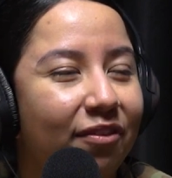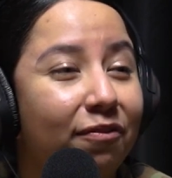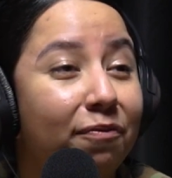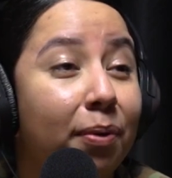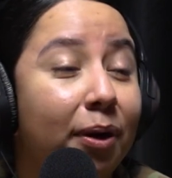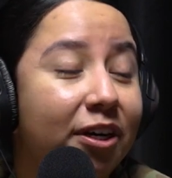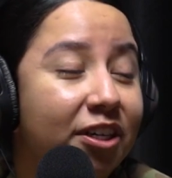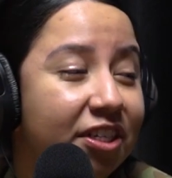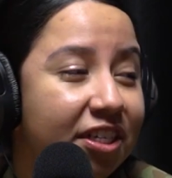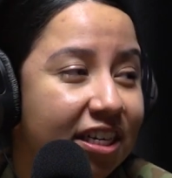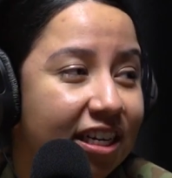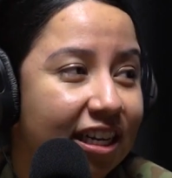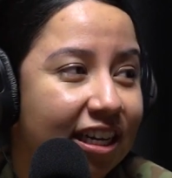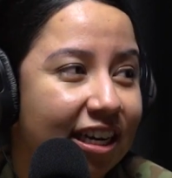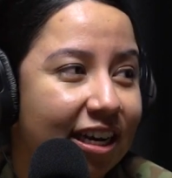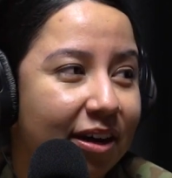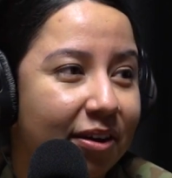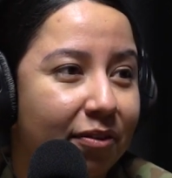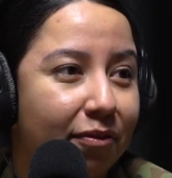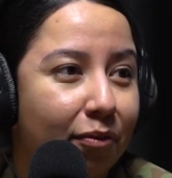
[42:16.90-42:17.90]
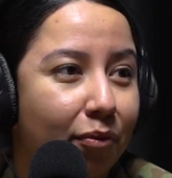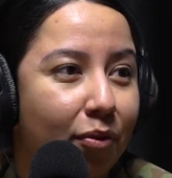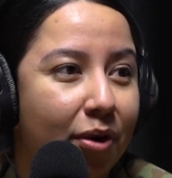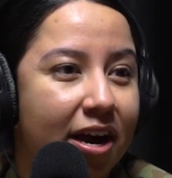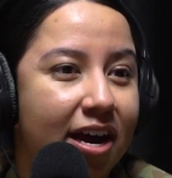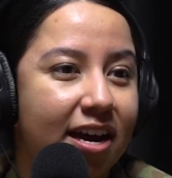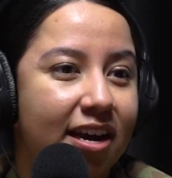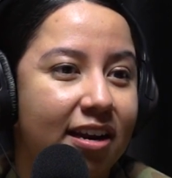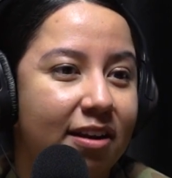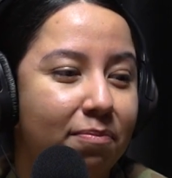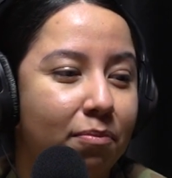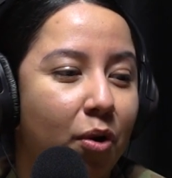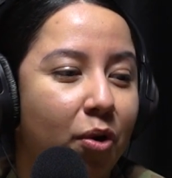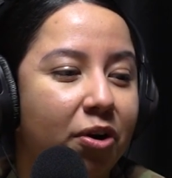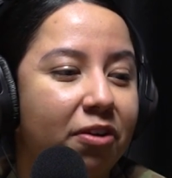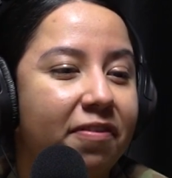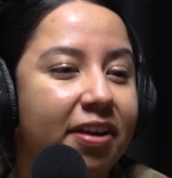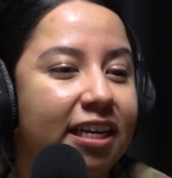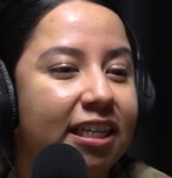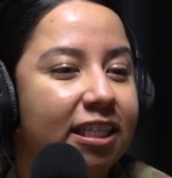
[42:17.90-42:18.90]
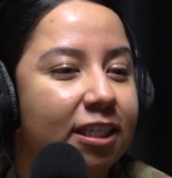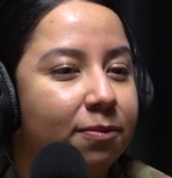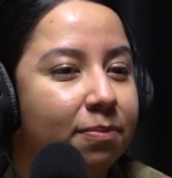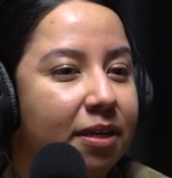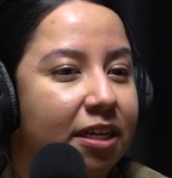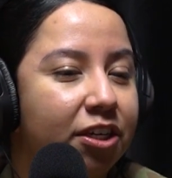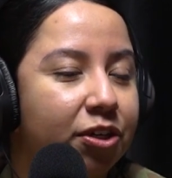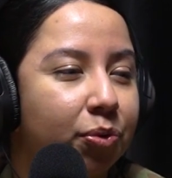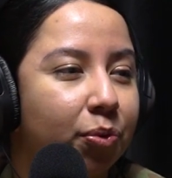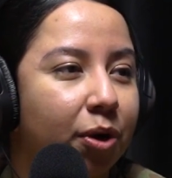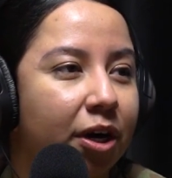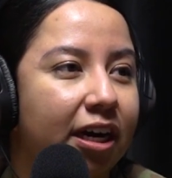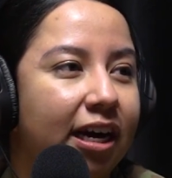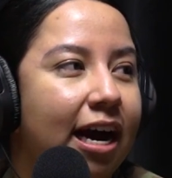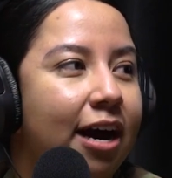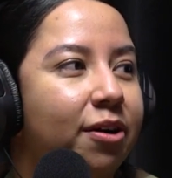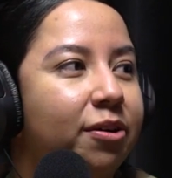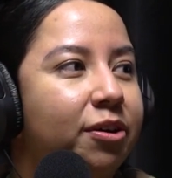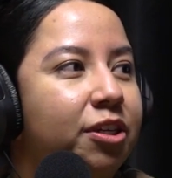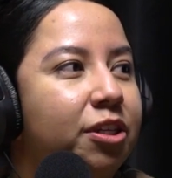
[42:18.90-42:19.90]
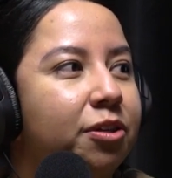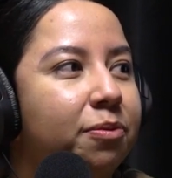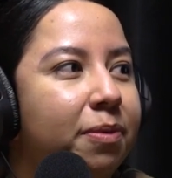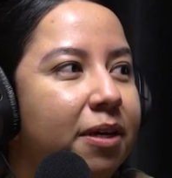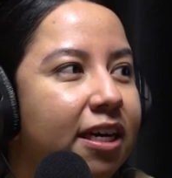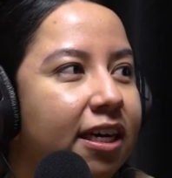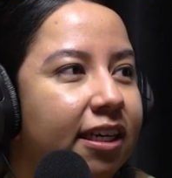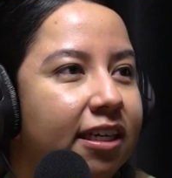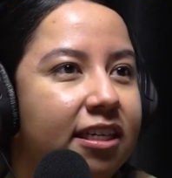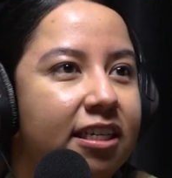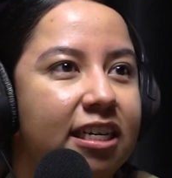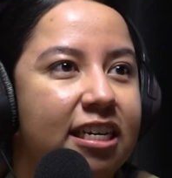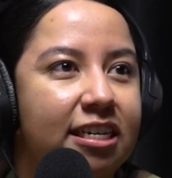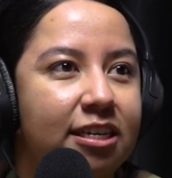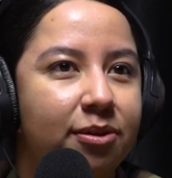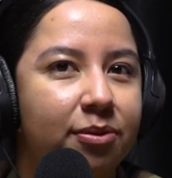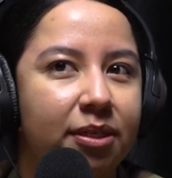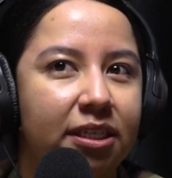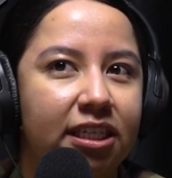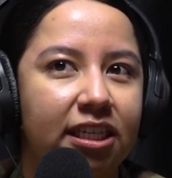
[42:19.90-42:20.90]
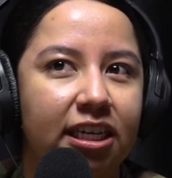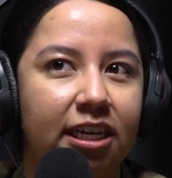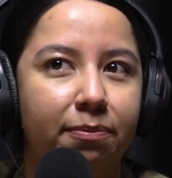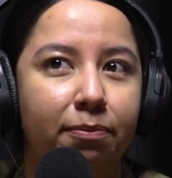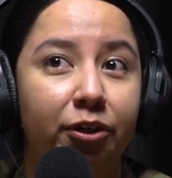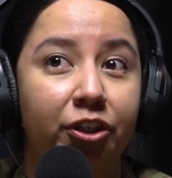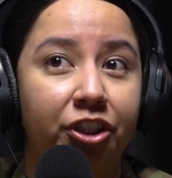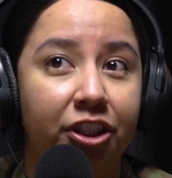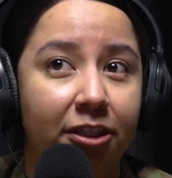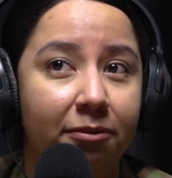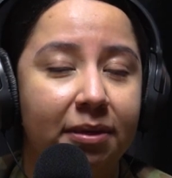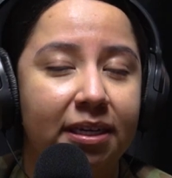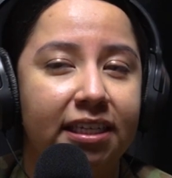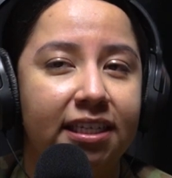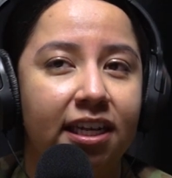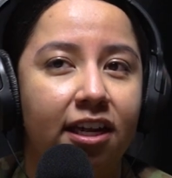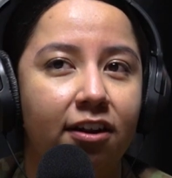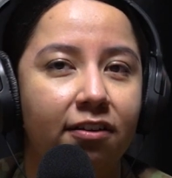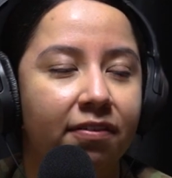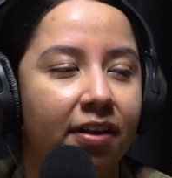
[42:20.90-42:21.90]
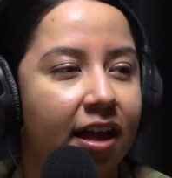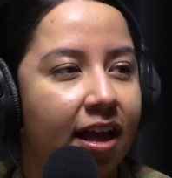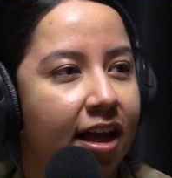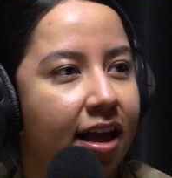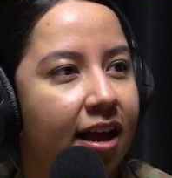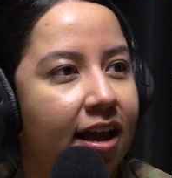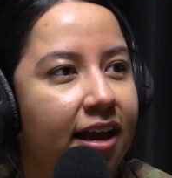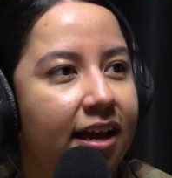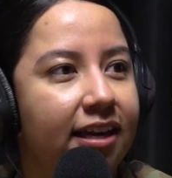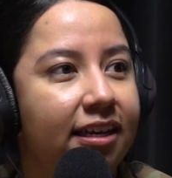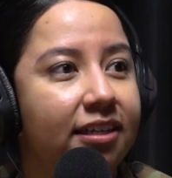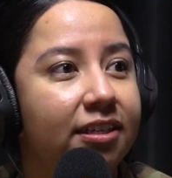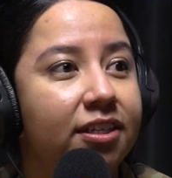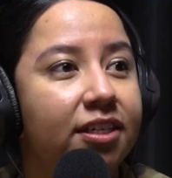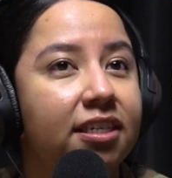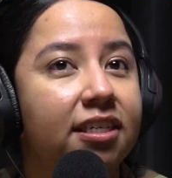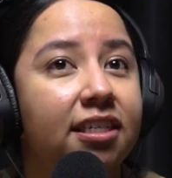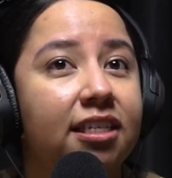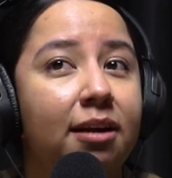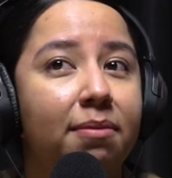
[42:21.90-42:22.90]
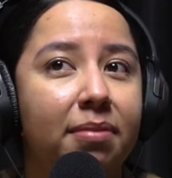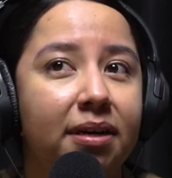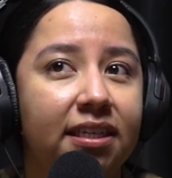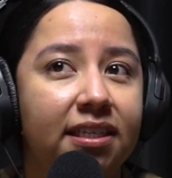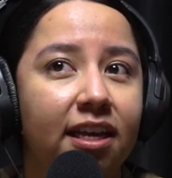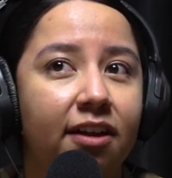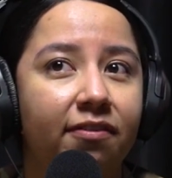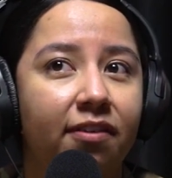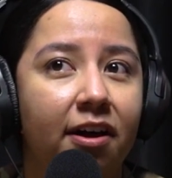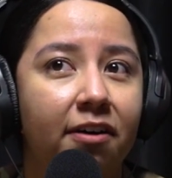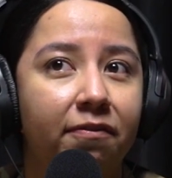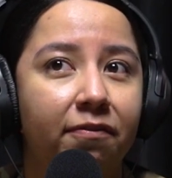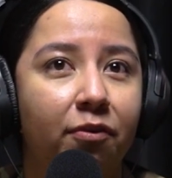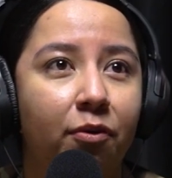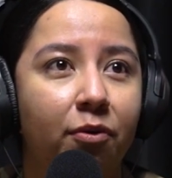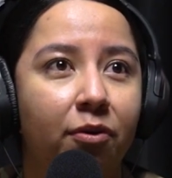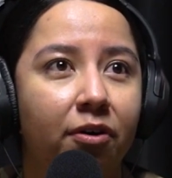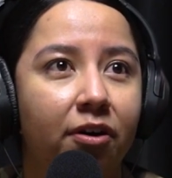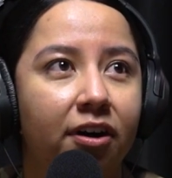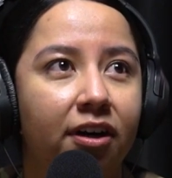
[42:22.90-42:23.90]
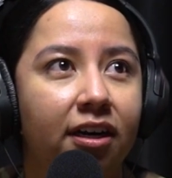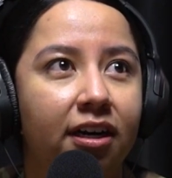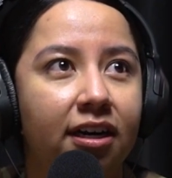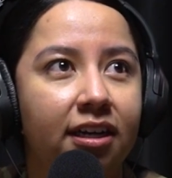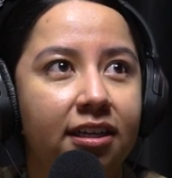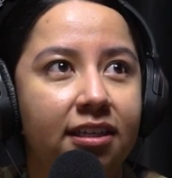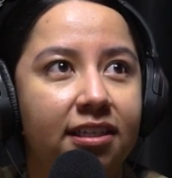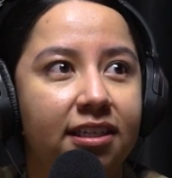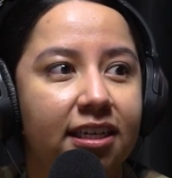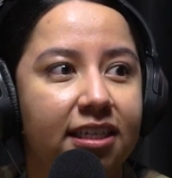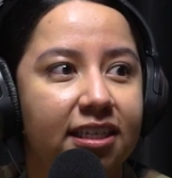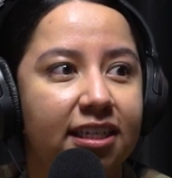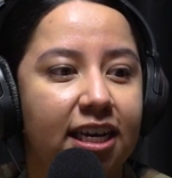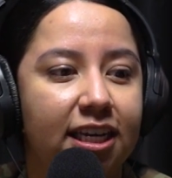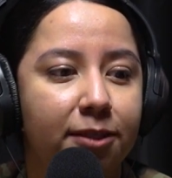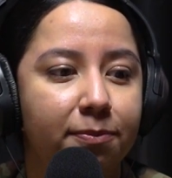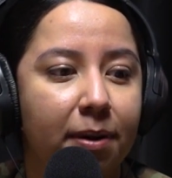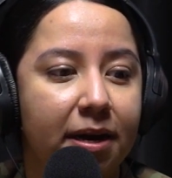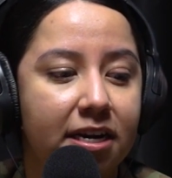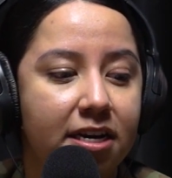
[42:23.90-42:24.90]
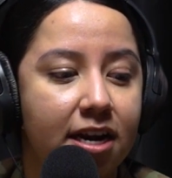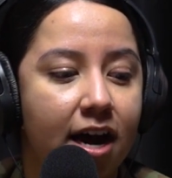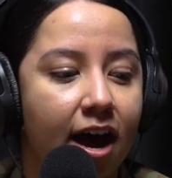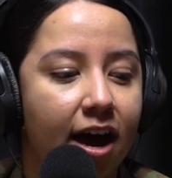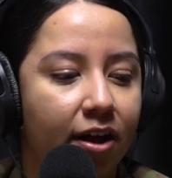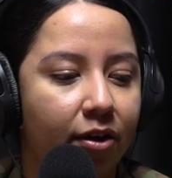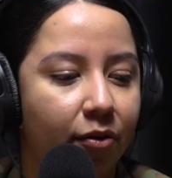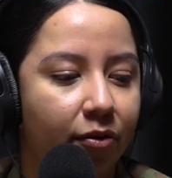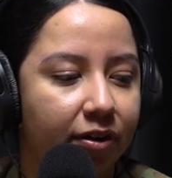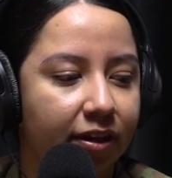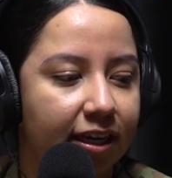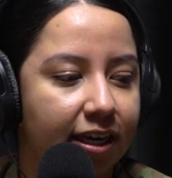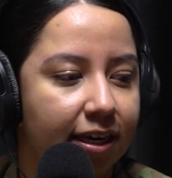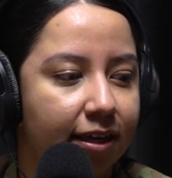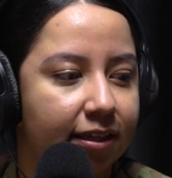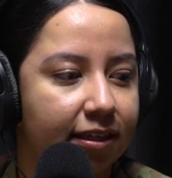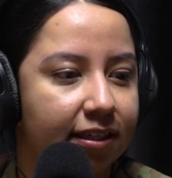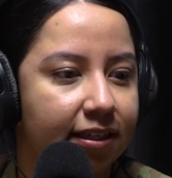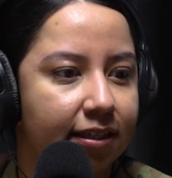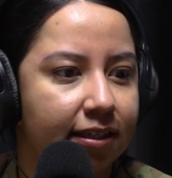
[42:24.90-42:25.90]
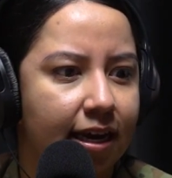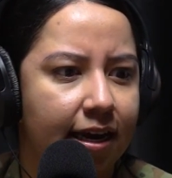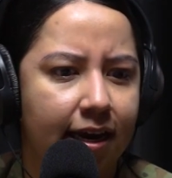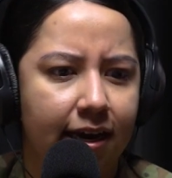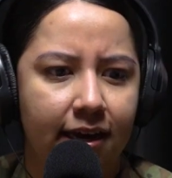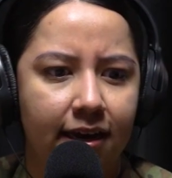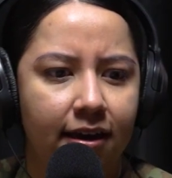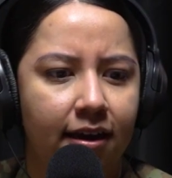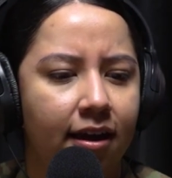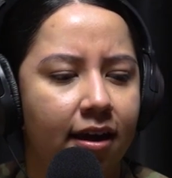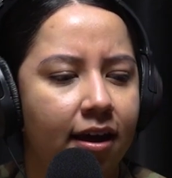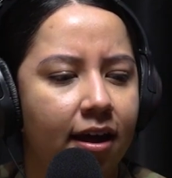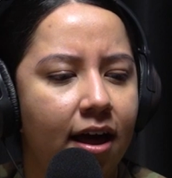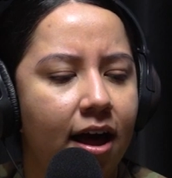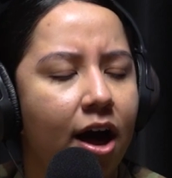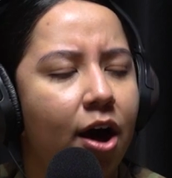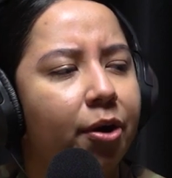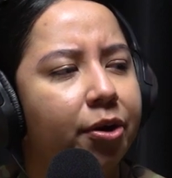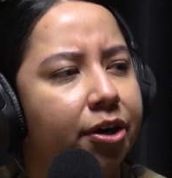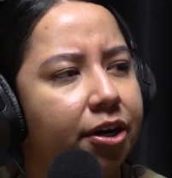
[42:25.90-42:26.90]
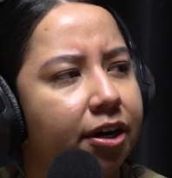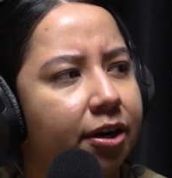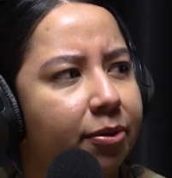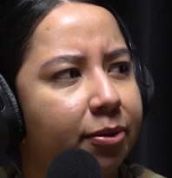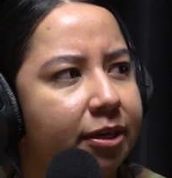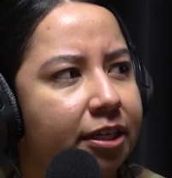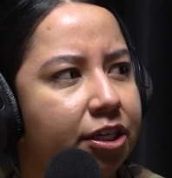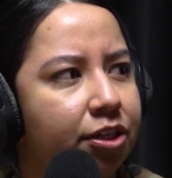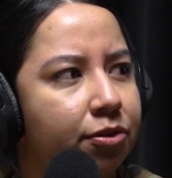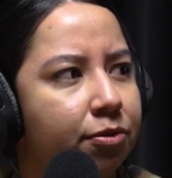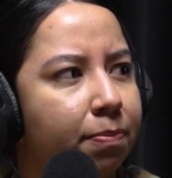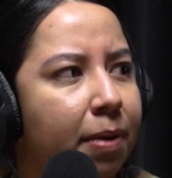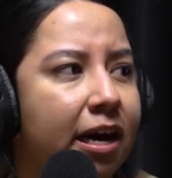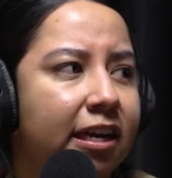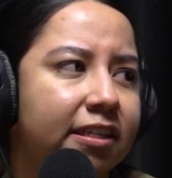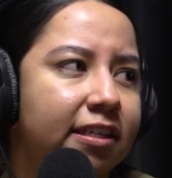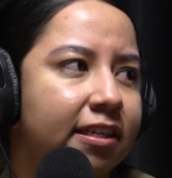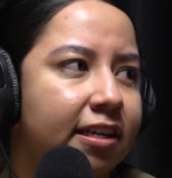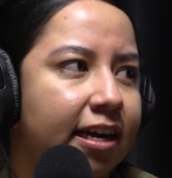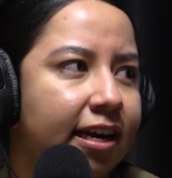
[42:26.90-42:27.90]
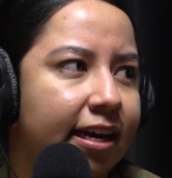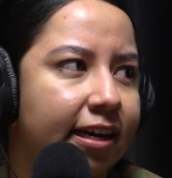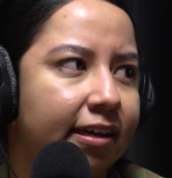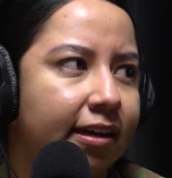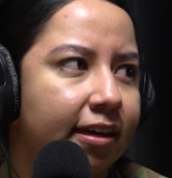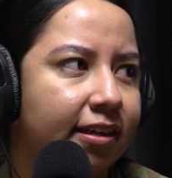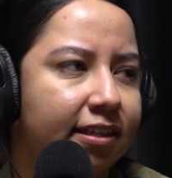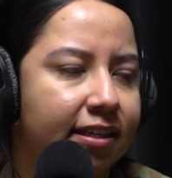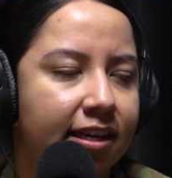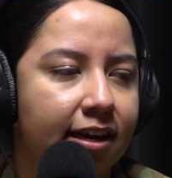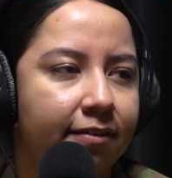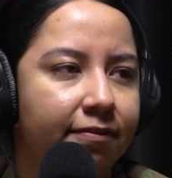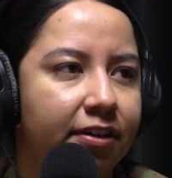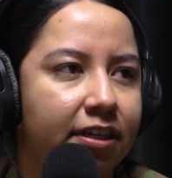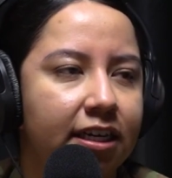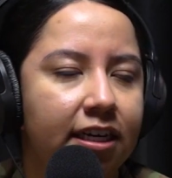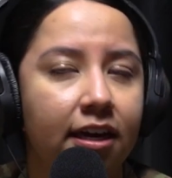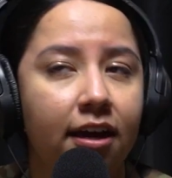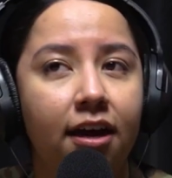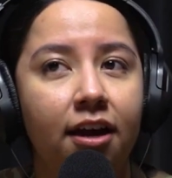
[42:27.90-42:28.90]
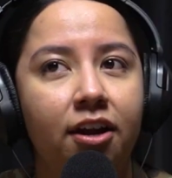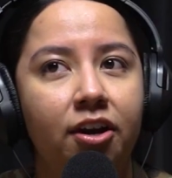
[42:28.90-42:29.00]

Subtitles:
personally, what motivates me to work out, to be continuously pushing myself, is to set myself up for success by not only saying, oh, you're going to pass an CFT.